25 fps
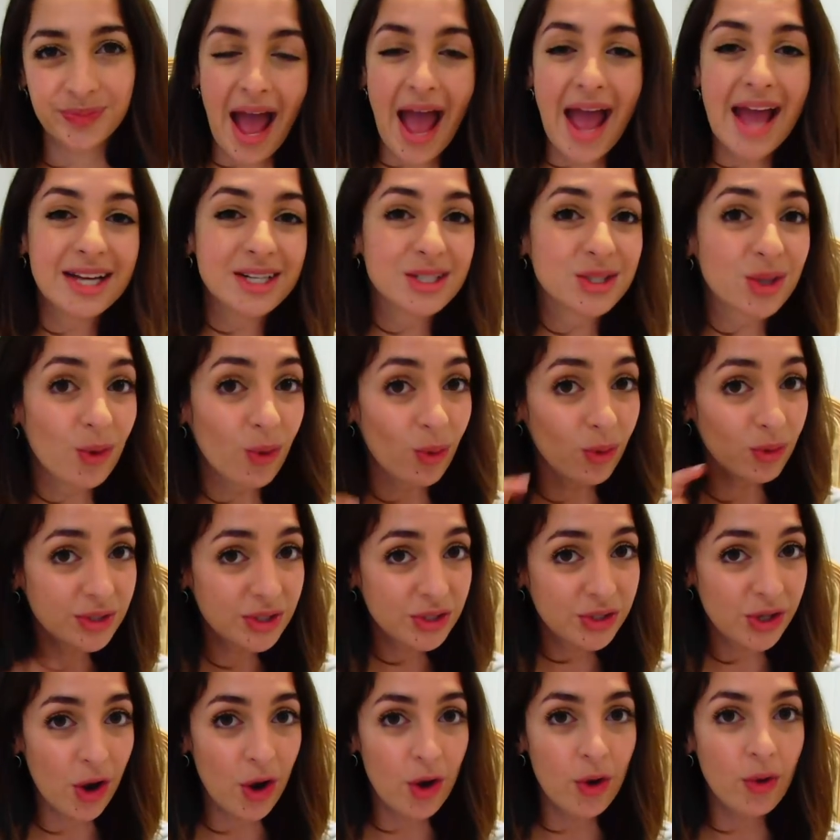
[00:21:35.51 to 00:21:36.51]
And
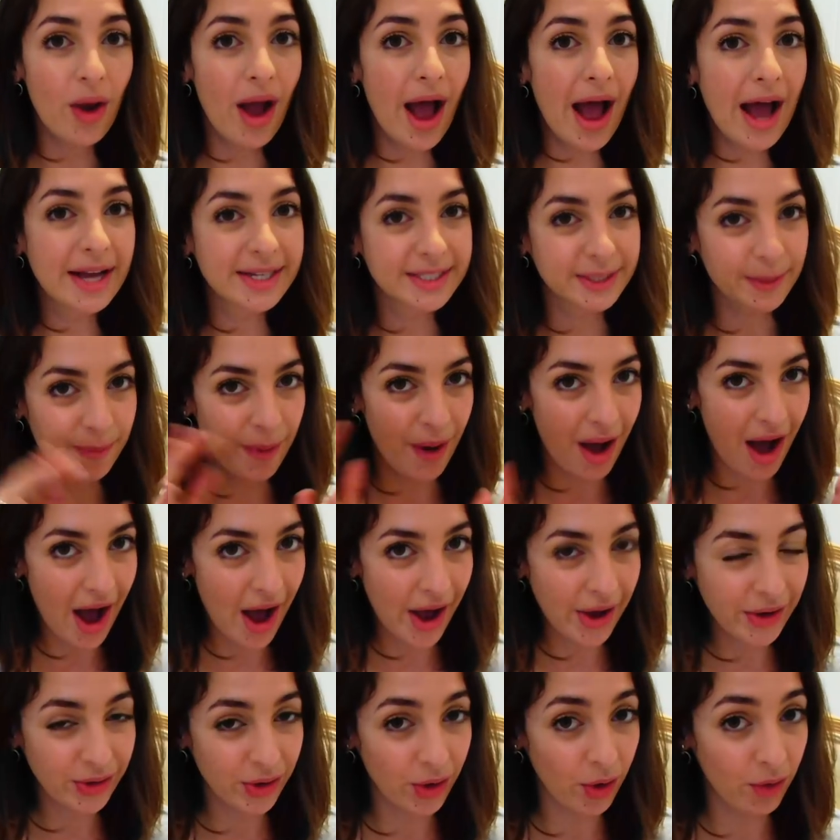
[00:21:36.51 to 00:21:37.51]
also, as a
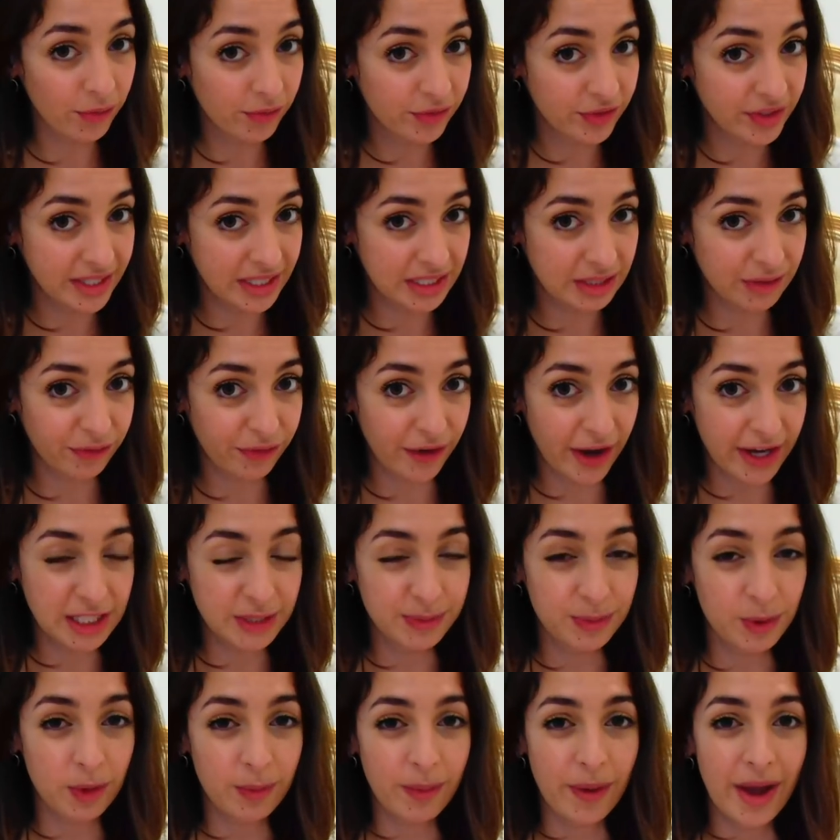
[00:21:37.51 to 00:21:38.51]
part of this
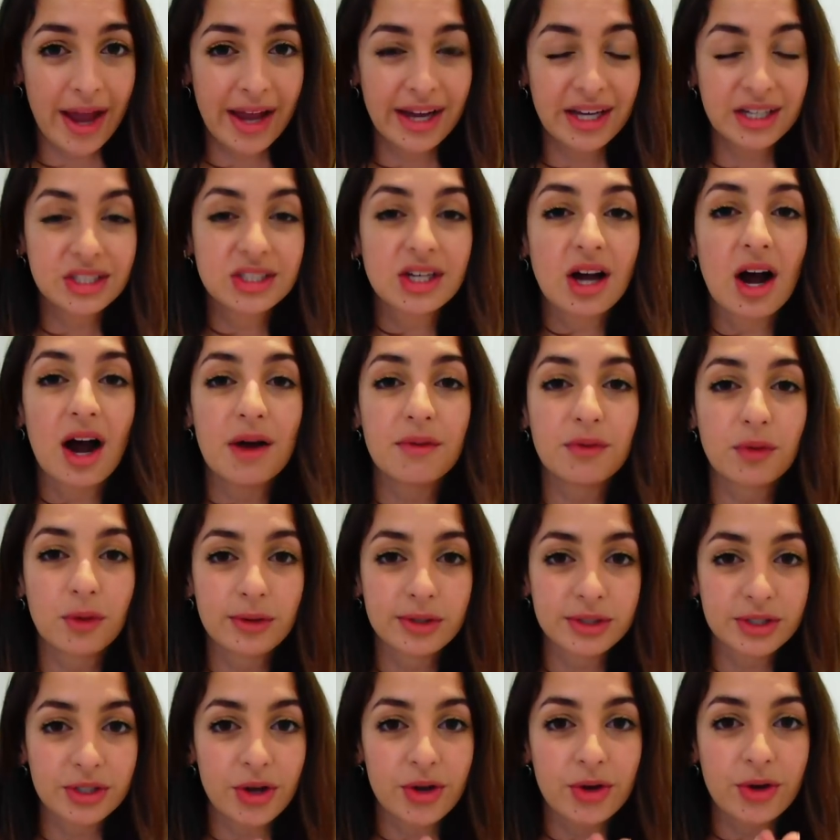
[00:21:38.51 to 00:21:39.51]
Facebook page, I've
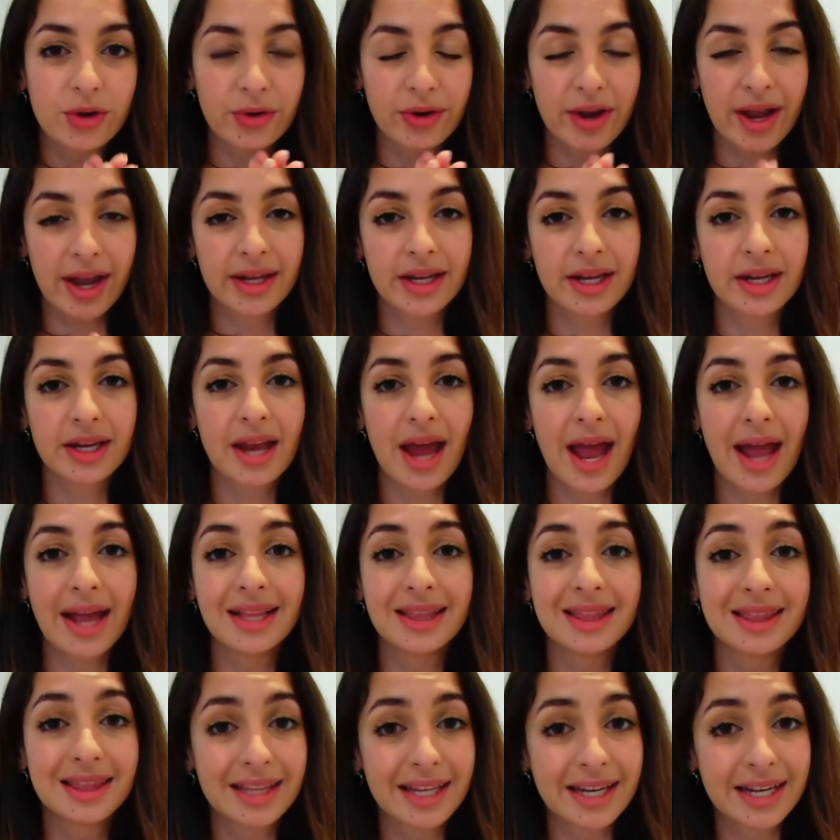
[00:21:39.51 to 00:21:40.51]
also created
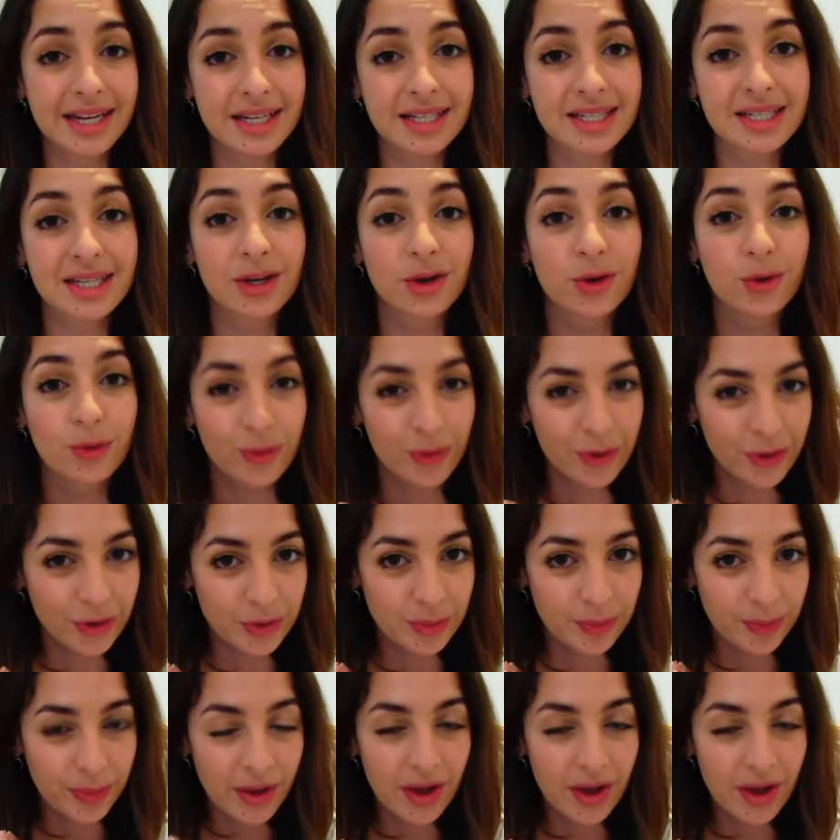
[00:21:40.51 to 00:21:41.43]
a linked group,